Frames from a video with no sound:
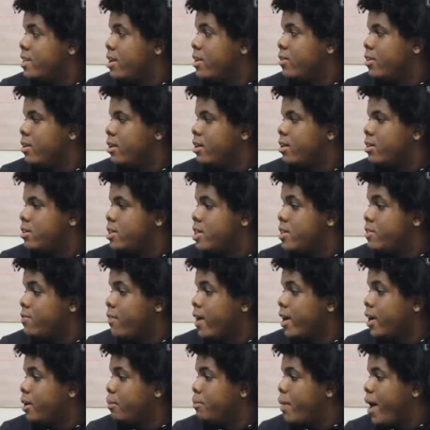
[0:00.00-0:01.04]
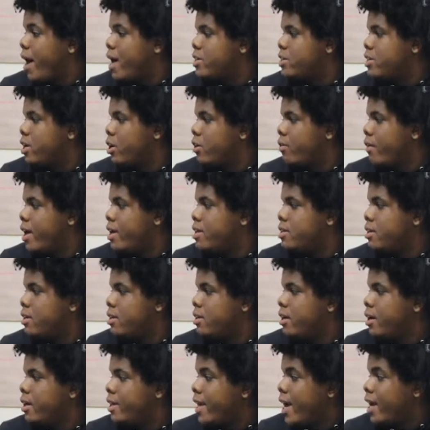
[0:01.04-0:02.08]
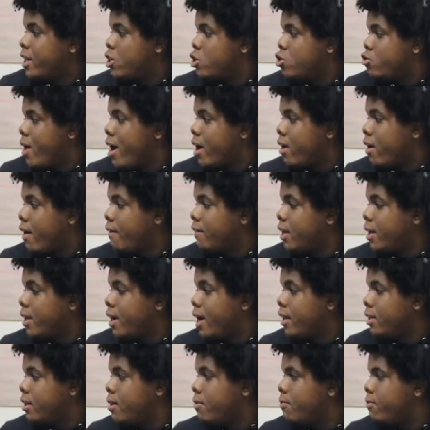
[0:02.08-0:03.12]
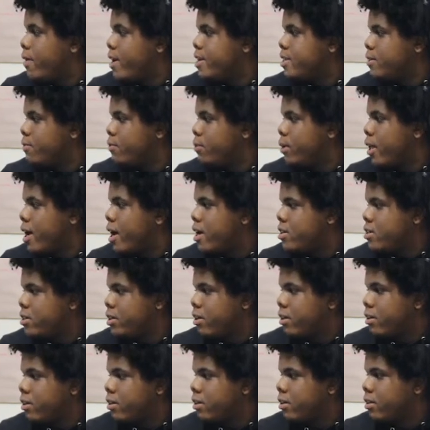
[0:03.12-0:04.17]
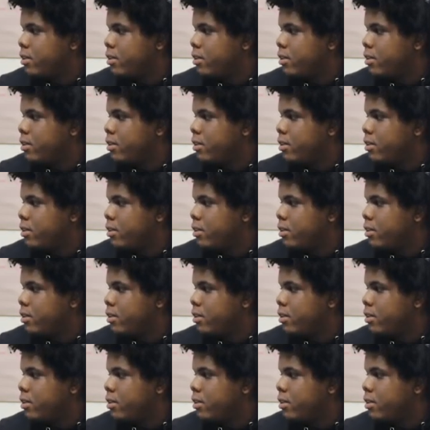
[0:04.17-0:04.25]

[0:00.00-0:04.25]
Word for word: Cynthia. She's fucking batshit crazy. They had to drag her out of the goddamn festival last year.